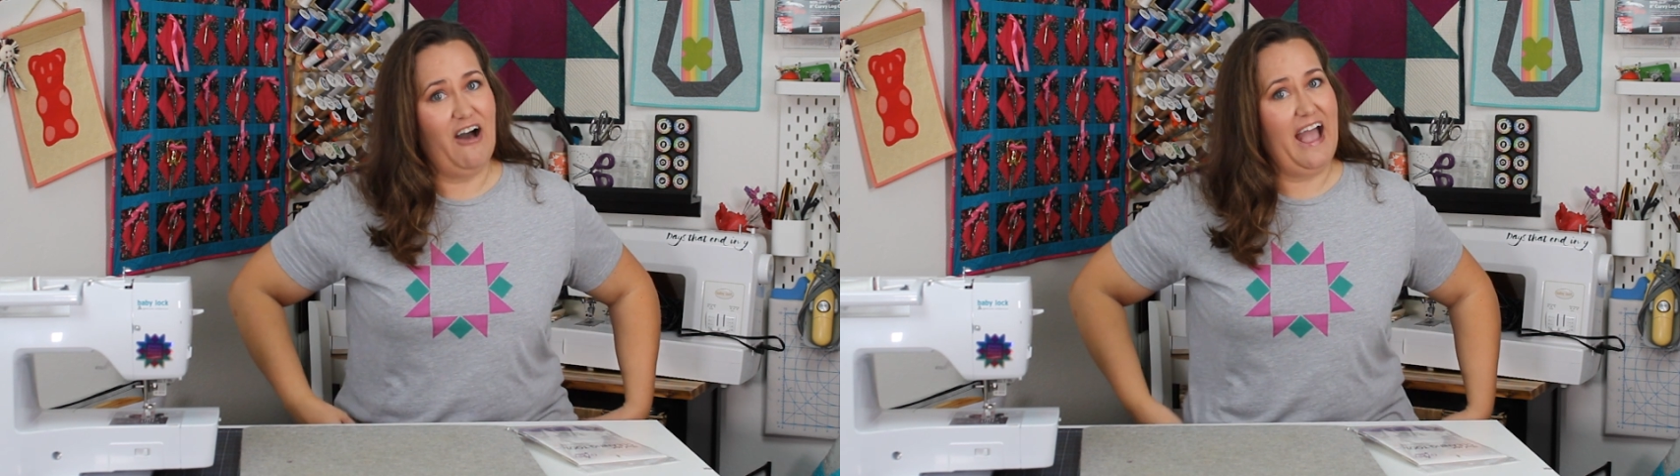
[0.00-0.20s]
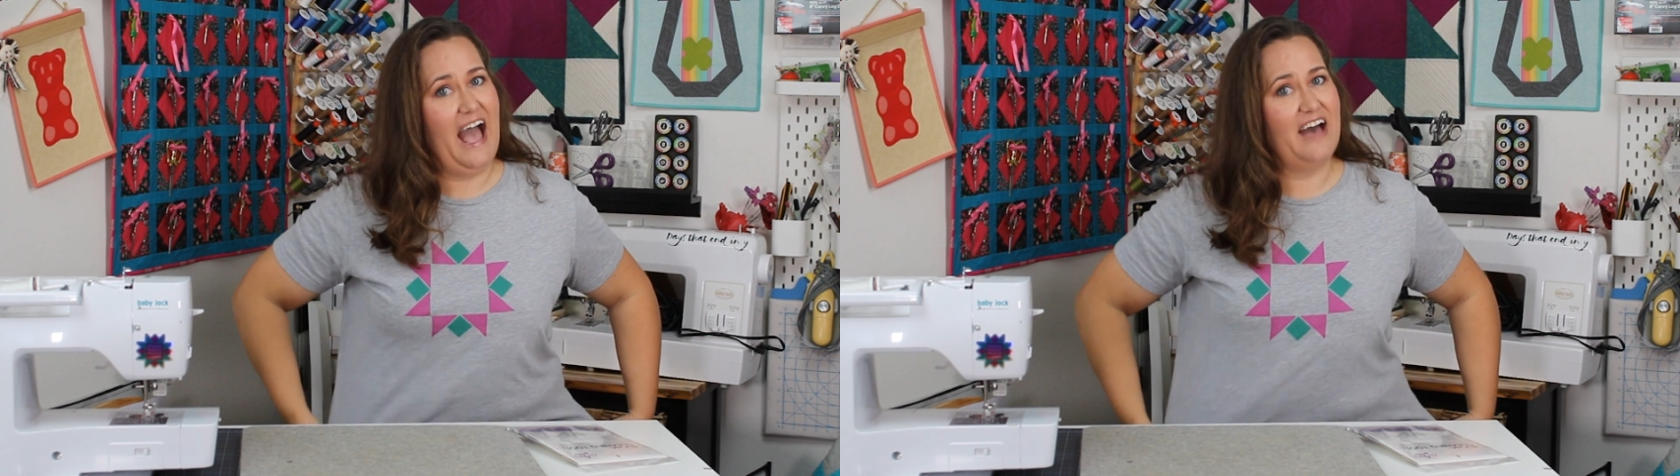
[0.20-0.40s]

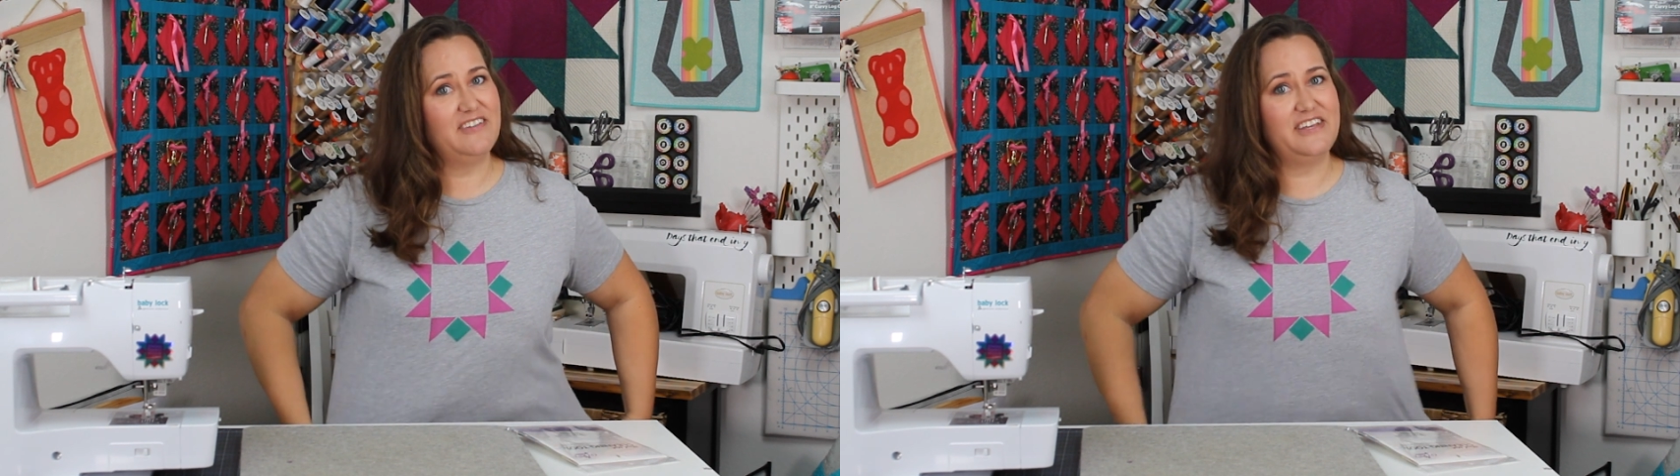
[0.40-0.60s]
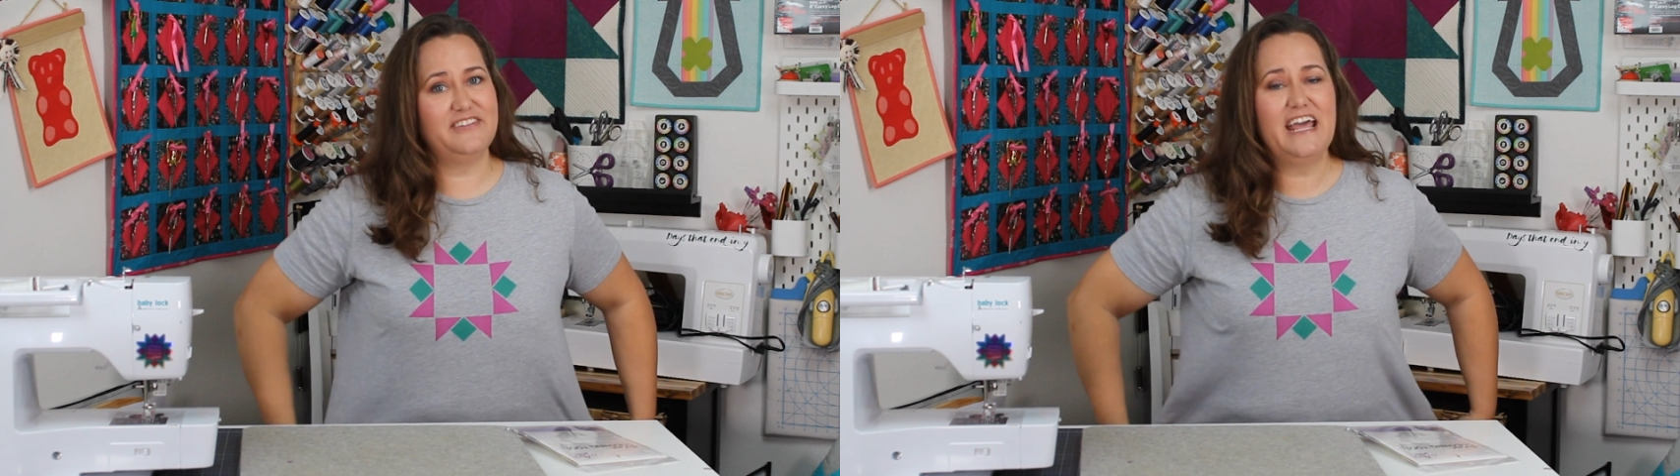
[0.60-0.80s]
I
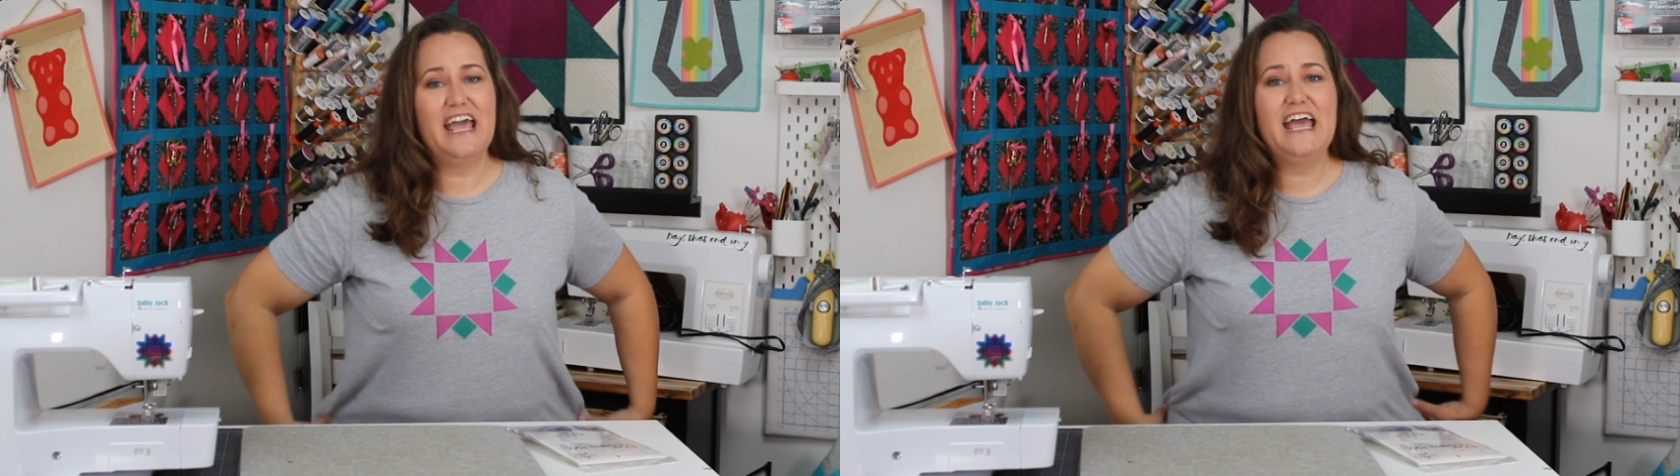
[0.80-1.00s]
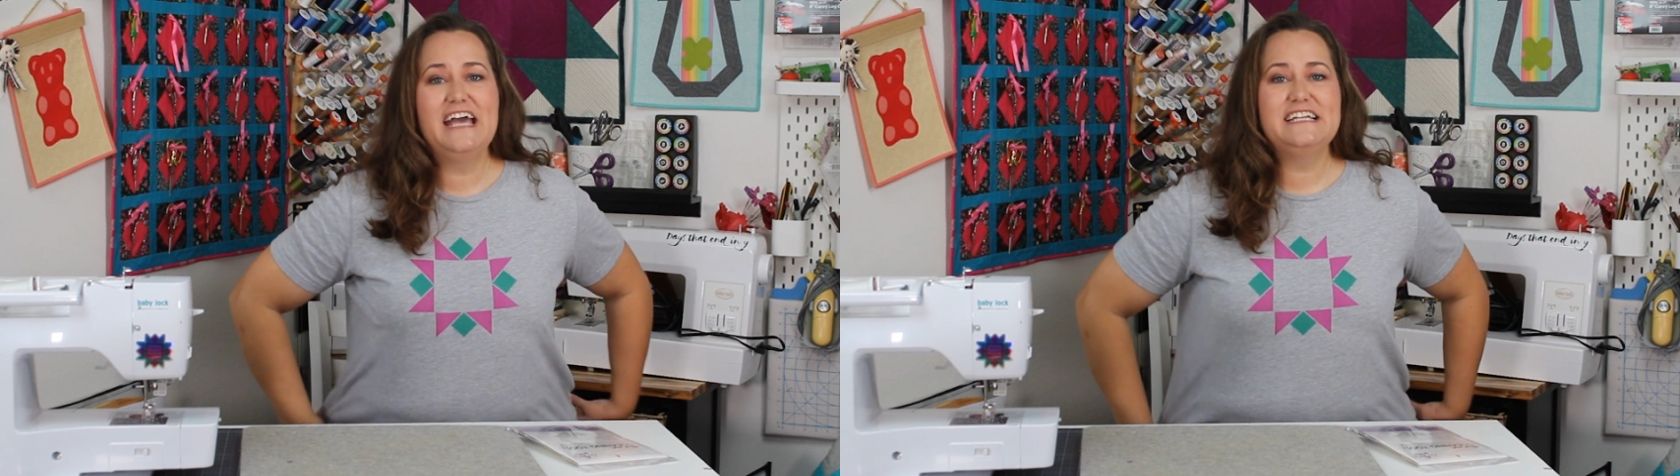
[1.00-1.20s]
haven't even
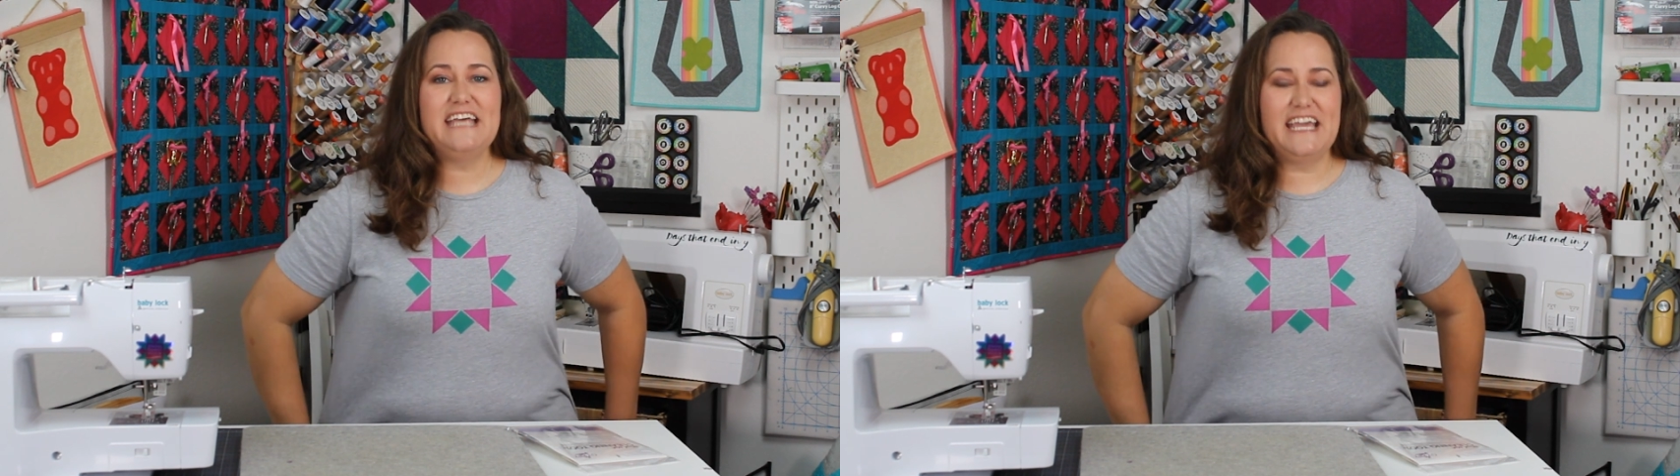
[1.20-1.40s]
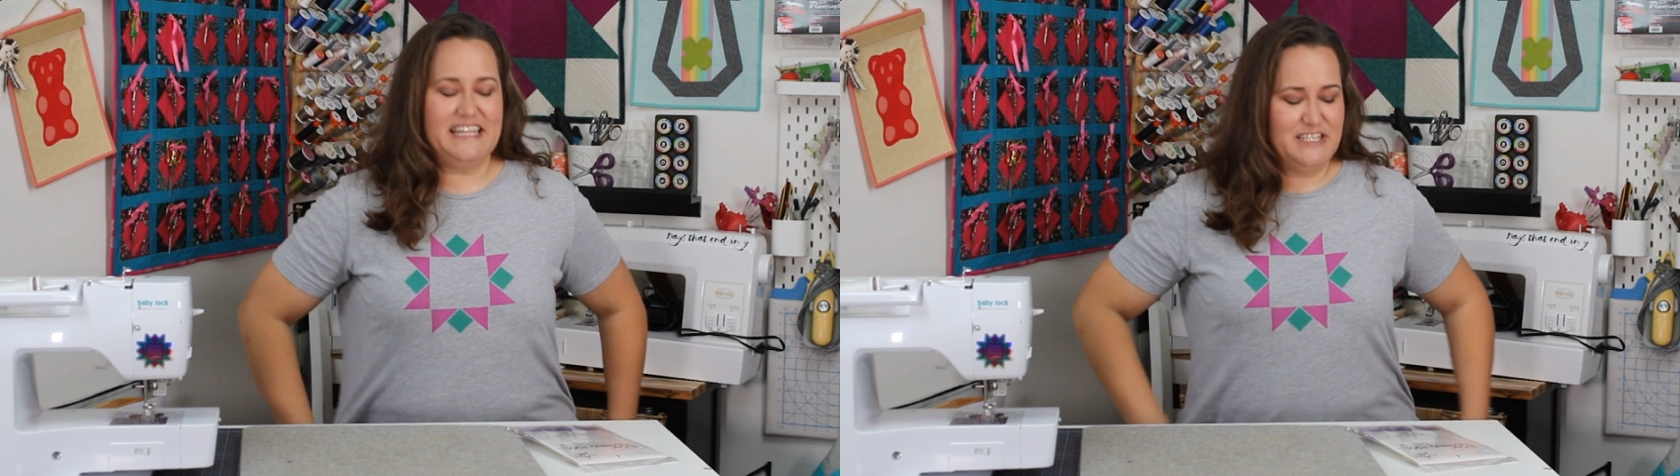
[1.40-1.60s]
taken